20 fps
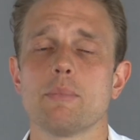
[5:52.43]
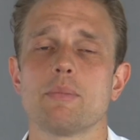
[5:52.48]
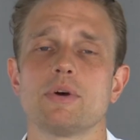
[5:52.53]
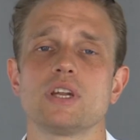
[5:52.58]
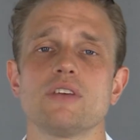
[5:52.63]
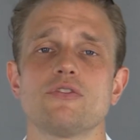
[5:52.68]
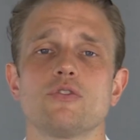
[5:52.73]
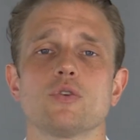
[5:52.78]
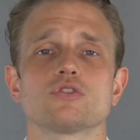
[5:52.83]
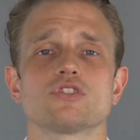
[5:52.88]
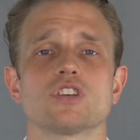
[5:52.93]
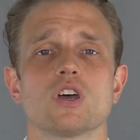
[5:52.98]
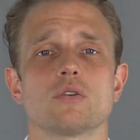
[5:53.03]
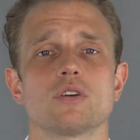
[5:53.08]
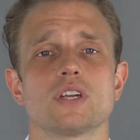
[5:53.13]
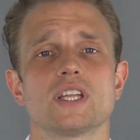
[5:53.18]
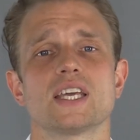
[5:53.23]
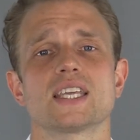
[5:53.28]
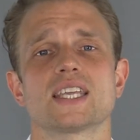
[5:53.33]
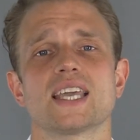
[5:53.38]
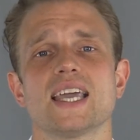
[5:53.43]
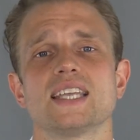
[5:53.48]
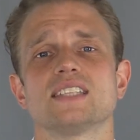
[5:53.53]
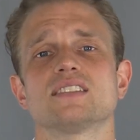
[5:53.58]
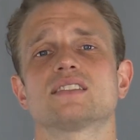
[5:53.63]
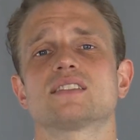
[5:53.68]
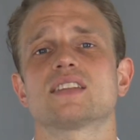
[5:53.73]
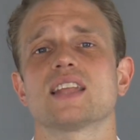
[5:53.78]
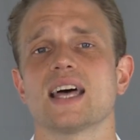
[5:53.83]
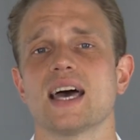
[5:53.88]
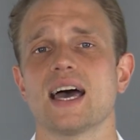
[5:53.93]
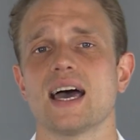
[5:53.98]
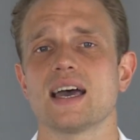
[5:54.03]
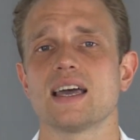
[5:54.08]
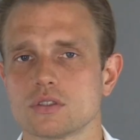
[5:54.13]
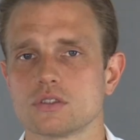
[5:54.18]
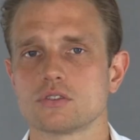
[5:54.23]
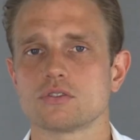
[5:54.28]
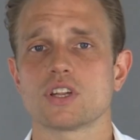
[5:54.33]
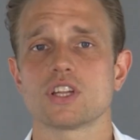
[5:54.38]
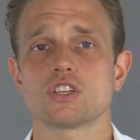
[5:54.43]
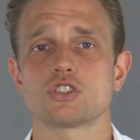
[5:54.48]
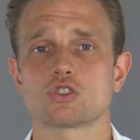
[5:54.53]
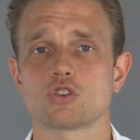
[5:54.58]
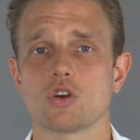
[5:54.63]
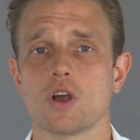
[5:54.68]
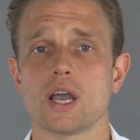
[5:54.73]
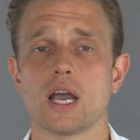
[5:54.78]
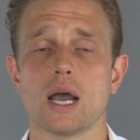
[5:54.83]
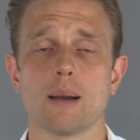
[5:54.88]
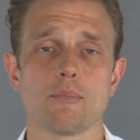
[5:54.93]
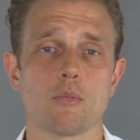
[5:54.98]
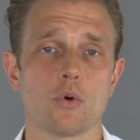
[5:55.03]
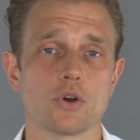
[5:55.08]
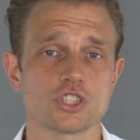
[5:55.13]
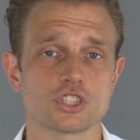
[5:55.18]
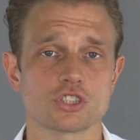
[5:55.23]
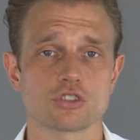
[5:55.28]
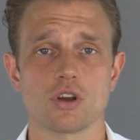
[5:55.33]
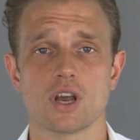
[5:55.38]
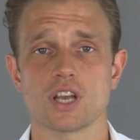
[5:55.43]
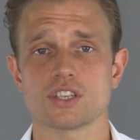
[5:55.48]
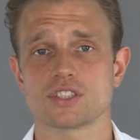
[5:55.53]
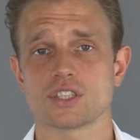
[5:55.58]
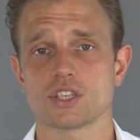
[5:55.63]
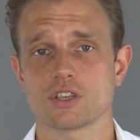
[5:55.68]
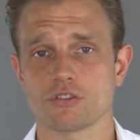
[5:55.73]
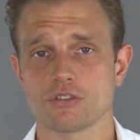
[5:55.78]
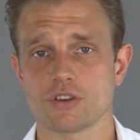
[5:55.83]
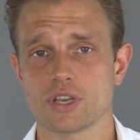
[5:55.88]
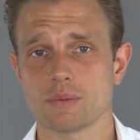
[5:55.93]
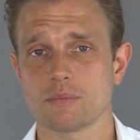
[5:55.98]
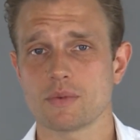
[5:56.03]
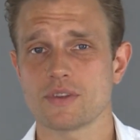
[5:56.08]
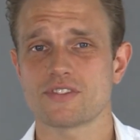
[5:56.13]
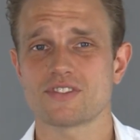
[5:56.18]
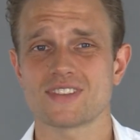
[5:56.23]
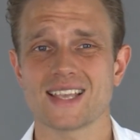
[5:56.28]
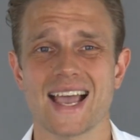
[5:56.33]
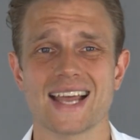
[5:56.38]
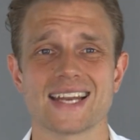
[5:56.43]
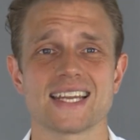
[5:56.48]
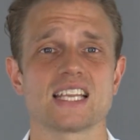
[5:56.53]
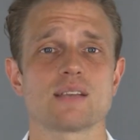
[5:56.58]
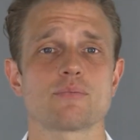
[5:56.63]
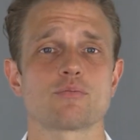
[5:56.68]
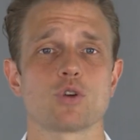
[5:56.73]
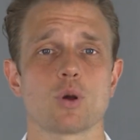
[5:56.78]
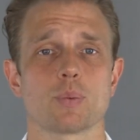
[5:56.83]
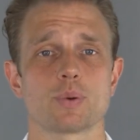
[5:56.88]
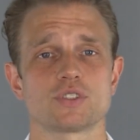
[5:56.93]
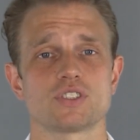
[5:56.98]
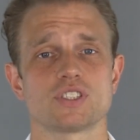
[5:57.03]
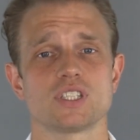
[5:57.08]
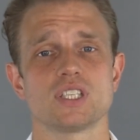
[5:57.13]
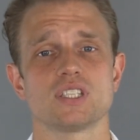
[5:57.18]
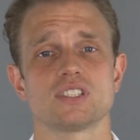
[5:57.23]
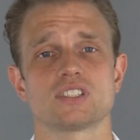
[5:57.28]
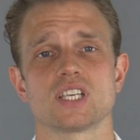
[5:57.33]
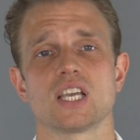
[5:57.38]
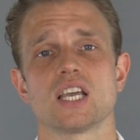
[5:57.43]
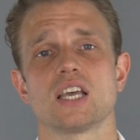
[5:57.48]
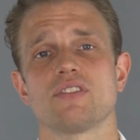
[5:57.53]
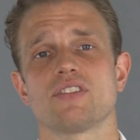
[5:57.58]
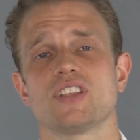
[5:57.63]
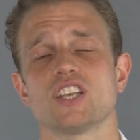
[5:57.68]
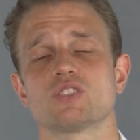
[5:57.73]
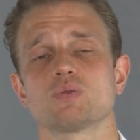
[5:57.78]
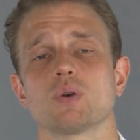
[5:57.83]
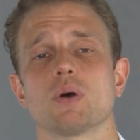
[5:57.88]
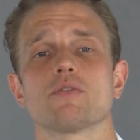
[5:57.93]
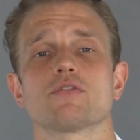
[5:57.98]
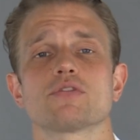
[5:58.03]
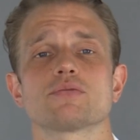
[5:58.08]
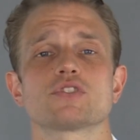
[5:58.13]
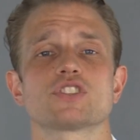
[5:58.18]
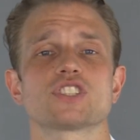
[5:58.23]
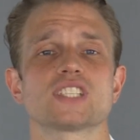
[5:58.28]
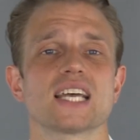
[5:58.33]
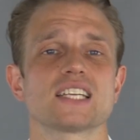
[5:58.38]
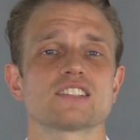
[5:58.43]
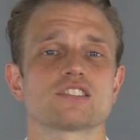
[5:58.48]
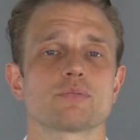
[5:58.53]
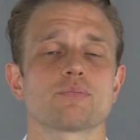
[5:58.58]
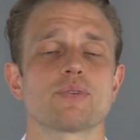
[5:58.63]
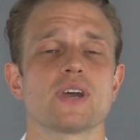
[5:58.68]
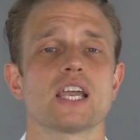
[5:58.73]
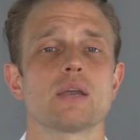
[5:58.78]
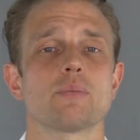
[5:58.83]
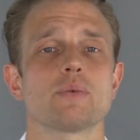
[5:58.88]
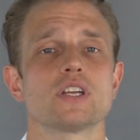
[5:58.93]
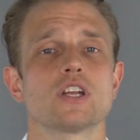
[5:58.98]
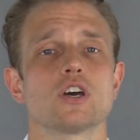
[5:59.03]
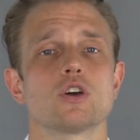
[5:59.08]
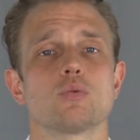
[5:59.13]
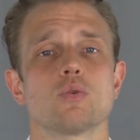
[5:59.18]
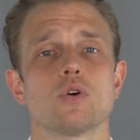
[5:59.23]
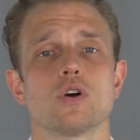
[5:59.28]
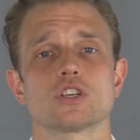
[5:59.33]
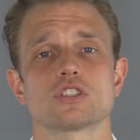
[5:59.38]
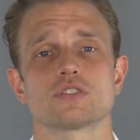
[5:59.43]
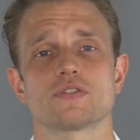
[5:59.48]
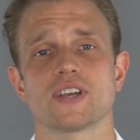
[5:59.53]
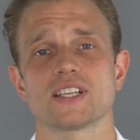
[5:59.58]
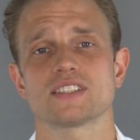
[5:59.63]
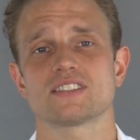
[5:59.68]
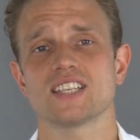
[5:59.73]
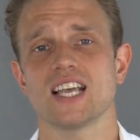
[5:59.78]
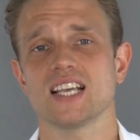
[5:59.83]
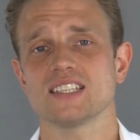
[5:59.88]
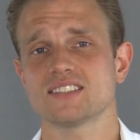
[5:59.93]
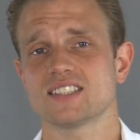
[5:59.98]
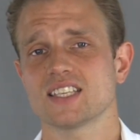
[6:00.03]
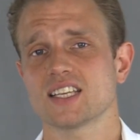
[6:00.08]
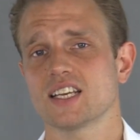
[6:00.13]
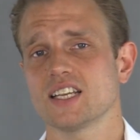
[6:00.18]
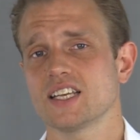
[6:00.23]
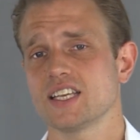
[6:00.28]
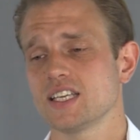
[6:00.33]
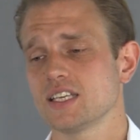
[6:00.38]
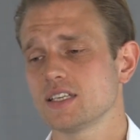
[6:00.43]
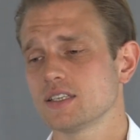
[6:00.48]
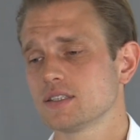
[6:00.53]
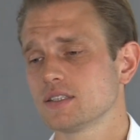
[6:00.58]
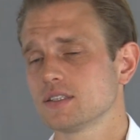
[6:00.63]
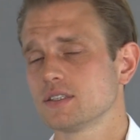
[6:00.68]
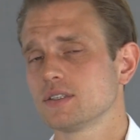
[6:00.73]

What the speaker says: But if you're totally against that, then try a moisturising cream with tanning properties. This one from Saint-Tropez we know works fantastically.